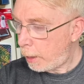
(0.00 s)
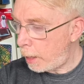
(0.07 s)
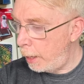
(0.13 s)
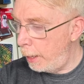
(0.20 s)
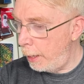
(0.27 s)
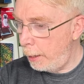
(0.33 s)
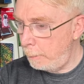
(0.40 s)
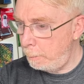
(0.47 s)

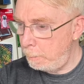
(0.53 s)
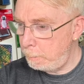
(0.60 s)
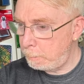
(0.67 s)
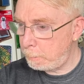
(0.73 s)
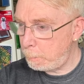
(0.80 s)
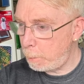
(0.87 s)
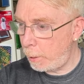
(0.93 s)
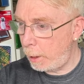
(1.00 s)
Um,
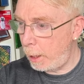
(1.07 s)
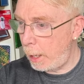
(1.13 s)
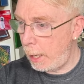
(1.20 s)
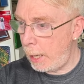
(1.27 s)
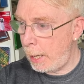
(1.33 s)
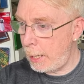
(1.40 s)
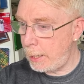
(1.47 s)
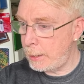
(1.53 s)

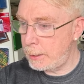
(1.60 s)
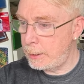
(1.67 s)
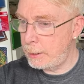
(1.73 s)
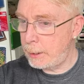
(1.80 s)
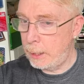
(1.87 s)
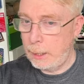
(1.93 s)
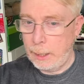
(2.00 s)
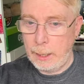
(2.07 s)
and
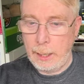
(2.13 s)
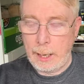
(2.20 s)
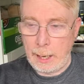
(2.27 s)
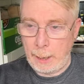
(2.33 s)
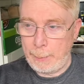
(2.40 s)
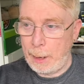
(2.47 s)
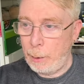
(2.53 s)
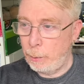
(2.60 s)

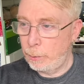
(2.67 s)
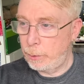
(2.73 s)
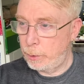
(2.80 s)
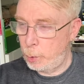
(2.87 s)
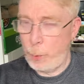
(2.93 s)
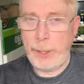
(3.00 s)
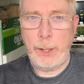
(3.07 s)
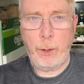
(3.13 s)
about
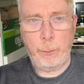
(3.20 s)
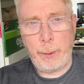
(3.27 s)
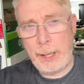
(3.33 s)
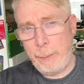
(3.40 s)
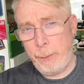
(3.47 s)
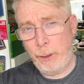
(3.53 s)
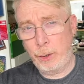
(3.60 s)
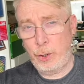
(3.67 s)
twenty odd
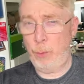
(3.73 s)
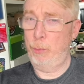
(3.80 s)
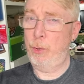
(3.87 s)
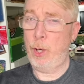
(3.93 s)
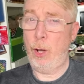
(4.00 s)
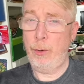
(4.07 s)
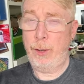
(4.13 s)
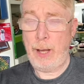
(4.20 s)
people jumped
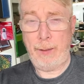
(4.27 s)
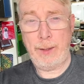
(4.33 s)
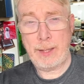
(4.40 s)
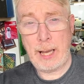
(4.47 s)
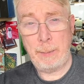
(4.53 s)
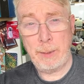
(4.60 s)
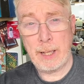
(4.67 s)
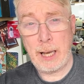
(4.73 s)
on at the
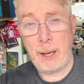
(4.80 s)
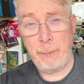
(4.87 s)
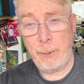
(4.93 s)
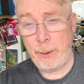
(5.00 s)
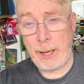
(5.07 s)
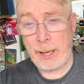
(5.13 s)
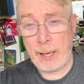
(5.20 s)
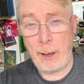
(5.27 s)
same time
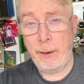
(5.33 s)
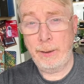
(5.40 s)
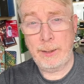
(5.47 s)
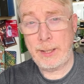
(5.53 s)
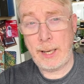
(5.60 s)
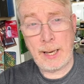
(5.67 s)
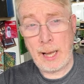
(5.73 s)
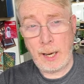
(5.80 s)
and I and
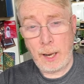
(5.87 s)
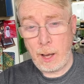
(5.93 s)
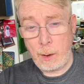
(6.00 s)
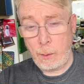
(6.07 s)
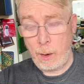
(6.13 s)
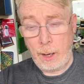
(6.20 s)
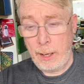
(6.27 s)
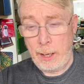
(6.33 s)
said
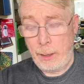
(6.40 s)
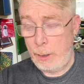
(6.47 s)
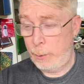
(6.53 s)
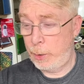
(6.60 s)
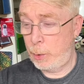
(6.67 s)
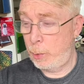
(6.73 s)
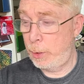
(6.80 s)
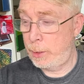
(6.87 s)
hello,
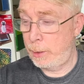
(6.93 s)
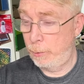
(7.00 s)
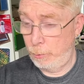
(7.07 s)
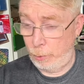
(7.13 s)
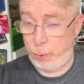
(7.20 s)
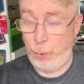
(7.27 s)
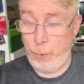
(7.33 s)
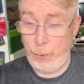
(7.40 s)
which was
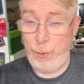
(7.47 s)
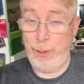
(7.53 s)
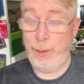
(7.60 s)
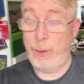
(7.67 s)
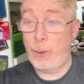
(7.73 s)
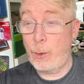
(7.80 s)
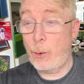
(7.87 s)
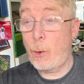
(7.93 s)

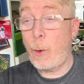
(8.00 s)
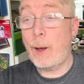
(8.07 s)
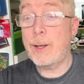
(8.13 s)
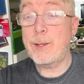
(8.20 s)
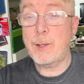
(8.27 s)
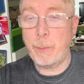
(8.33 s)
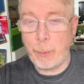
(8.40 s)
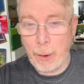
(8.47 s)
quite
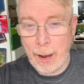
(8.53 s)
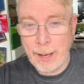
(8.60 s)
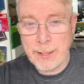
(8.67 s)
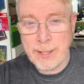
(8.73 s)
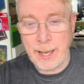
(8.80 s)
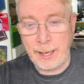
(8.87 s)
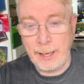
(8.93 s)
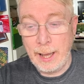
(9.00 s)

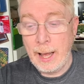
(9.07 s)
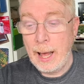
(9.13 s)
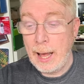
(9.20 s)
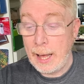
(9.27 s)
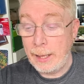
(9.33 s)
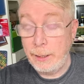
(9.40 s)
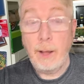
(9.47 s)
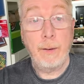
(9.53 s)
surprising
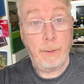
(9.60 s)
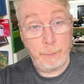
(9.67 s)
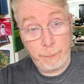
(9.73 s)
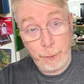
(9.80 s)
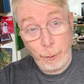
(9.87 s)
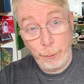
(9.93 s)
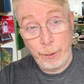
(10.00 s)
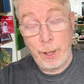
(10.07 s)
and
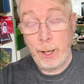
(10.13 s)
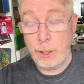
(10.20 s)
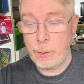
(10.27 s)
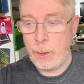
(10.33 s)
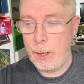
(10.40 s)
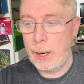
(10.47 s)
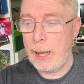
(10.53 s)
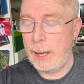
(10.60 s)
fun as
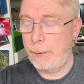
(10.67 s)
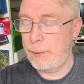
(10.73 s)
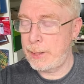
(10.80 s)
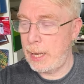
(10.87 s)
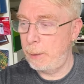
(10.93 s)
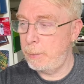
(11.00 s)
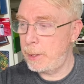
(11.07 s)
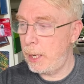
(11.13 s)
well at the
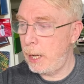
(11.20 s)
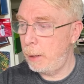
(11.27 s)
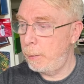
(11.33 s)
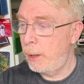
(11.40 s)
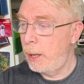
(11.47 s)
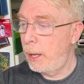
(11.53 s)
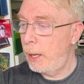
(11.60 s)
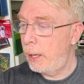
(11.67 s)
same time.
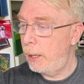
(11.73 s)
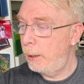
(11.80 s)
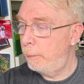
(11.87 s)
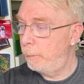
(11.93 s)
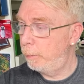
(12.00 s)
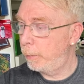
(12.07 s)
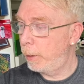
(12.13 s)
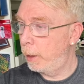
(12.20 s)

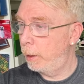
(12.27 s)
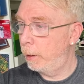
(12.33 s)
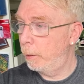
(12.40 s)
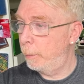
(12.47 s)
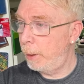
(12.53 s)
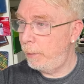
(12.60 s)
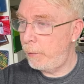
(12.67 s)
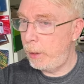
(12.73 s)
Um, a
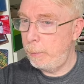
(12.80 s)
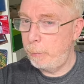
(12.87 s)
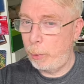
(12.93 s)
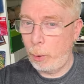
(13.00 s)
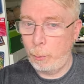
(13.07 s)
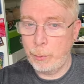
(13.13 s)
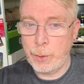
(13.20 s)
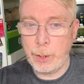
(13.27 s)
bit of an
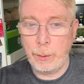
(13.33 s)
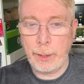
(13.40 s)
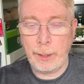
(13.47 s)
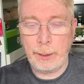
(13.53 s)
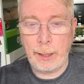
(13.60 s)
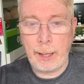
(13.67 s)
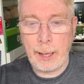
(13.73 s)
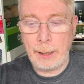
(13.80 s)
impromptu kind
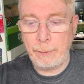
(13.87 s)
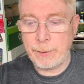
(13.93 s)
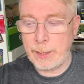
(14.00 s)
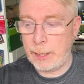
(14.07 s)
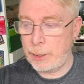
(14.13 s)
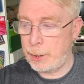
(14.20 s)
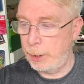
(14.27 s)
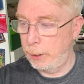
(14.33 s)
of live
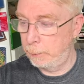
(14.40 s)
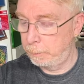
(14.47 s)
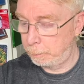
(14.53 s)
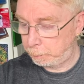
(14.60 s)
session.